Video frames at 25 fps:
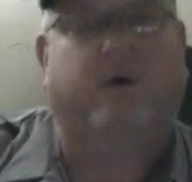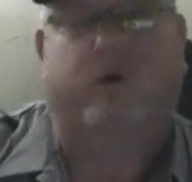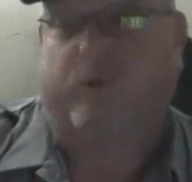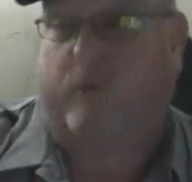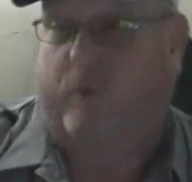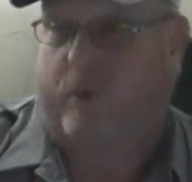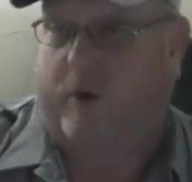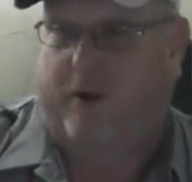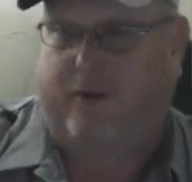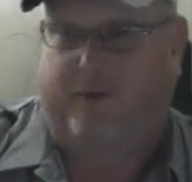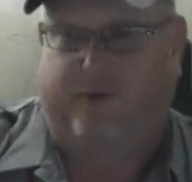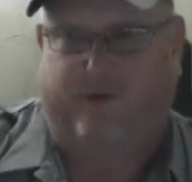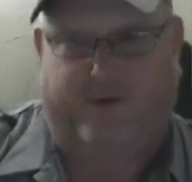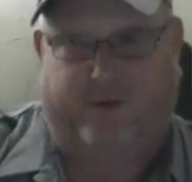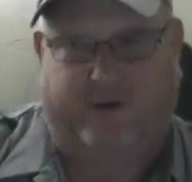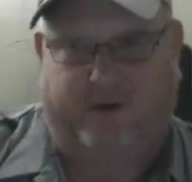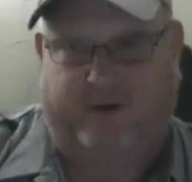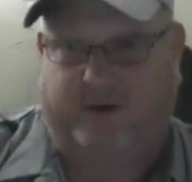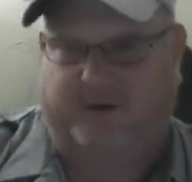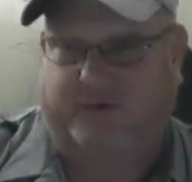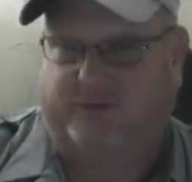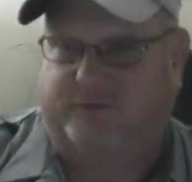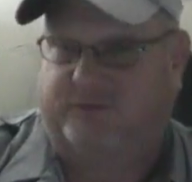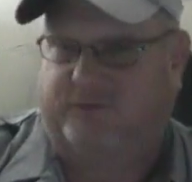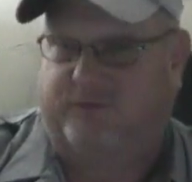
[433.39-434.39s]
whether
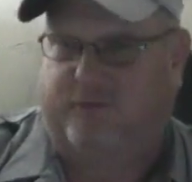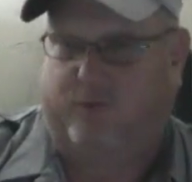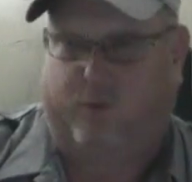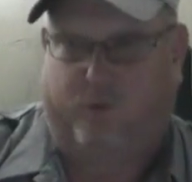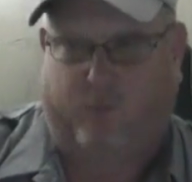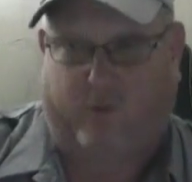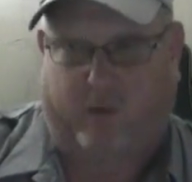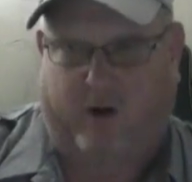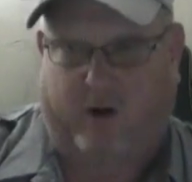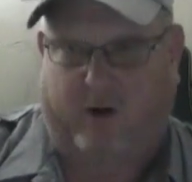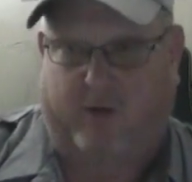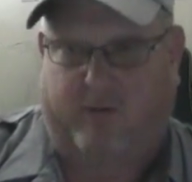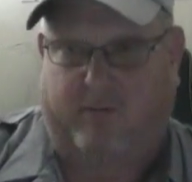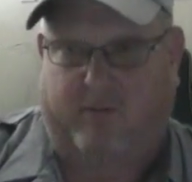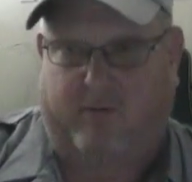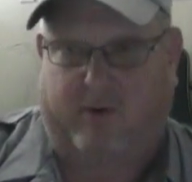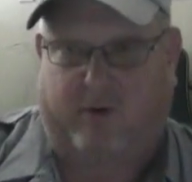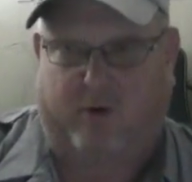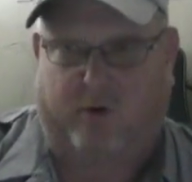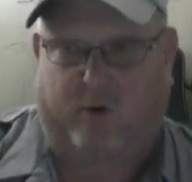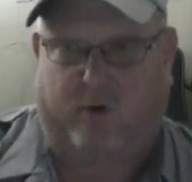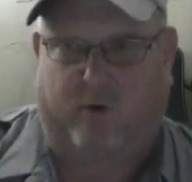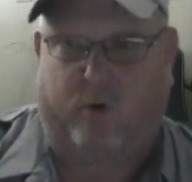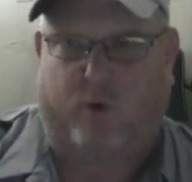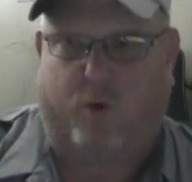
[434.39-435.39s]
it's for round
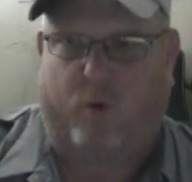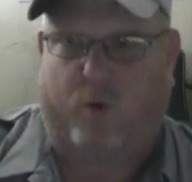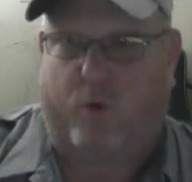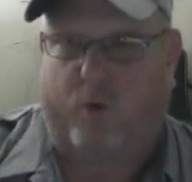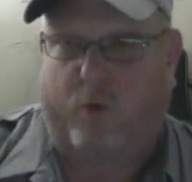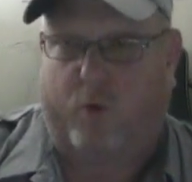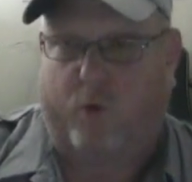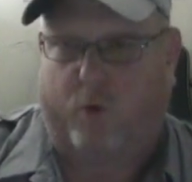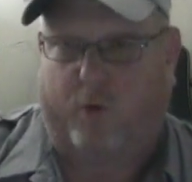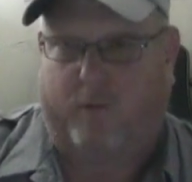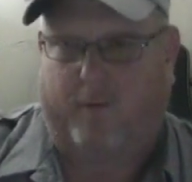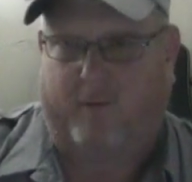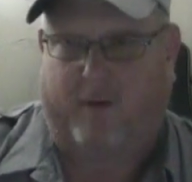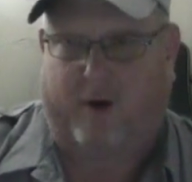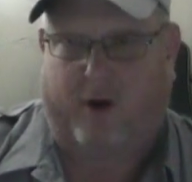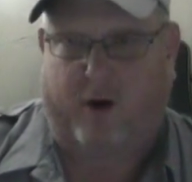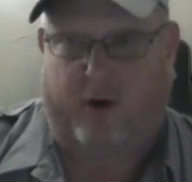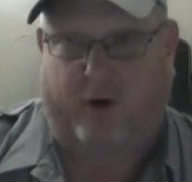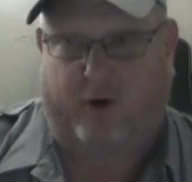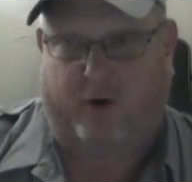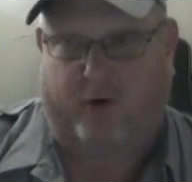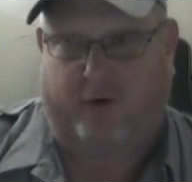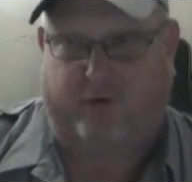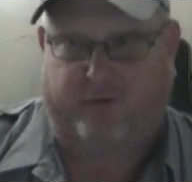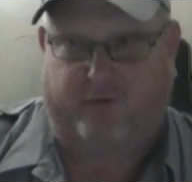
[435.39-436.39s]
ball or
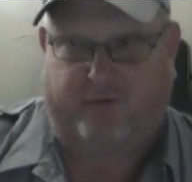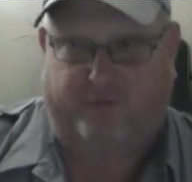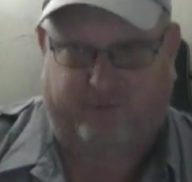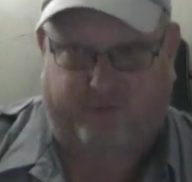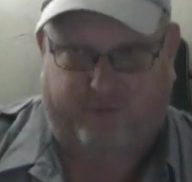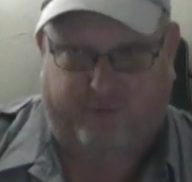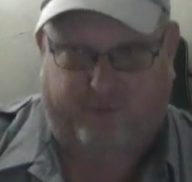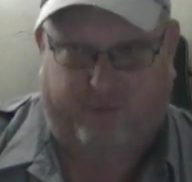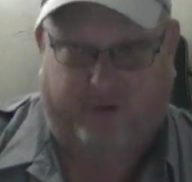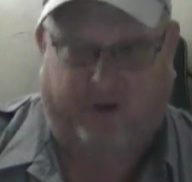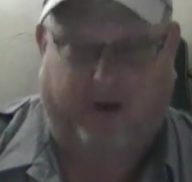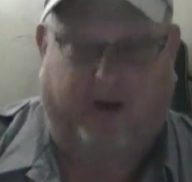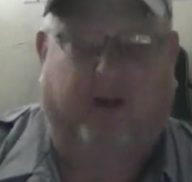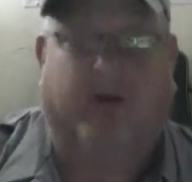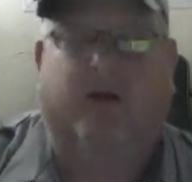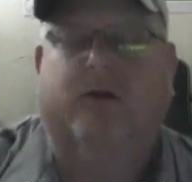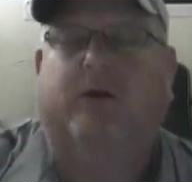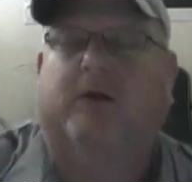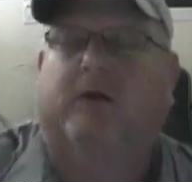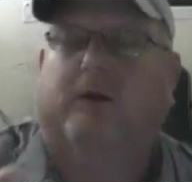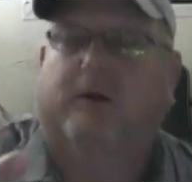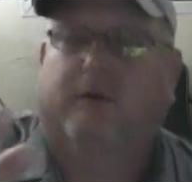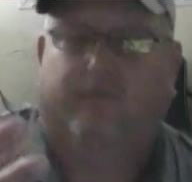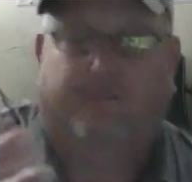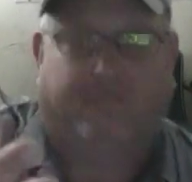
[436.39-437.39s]
modern shooting.
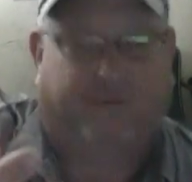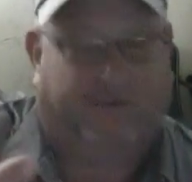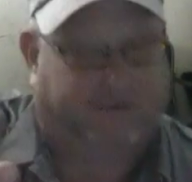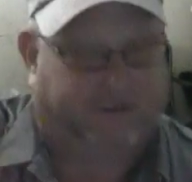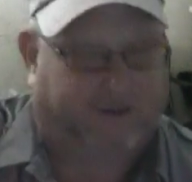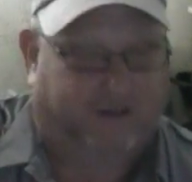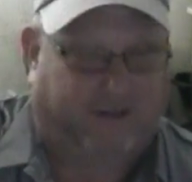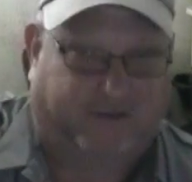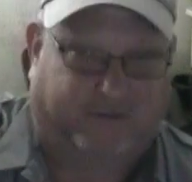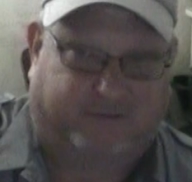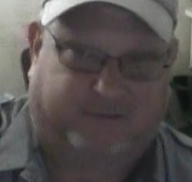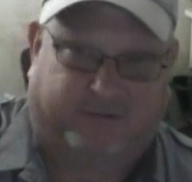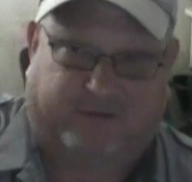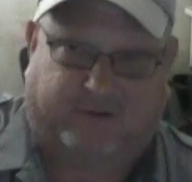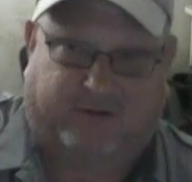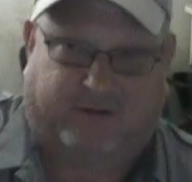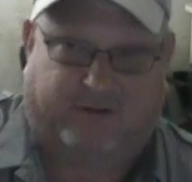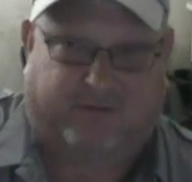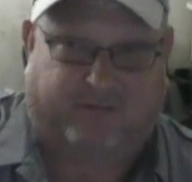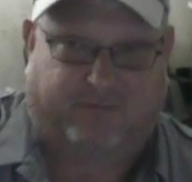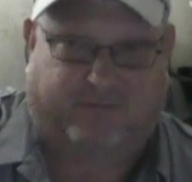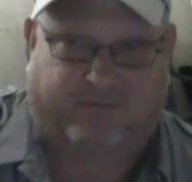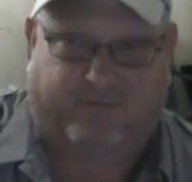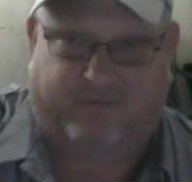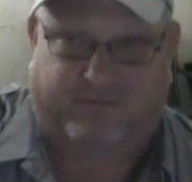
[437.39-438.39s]
But that's a
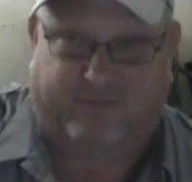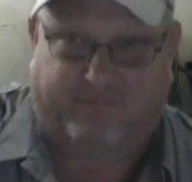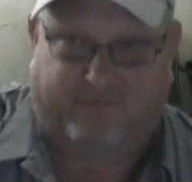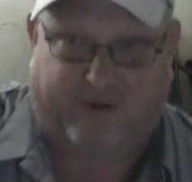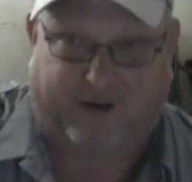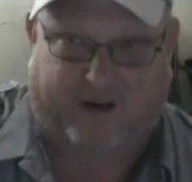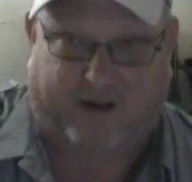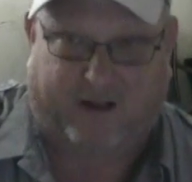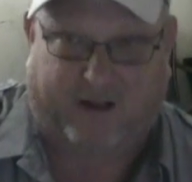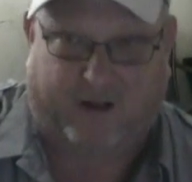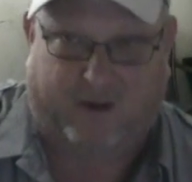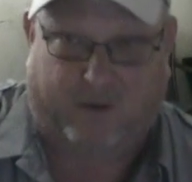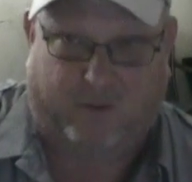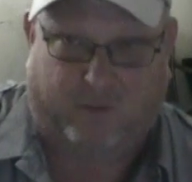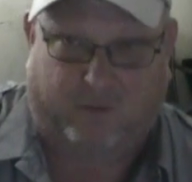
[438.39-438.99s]
different video.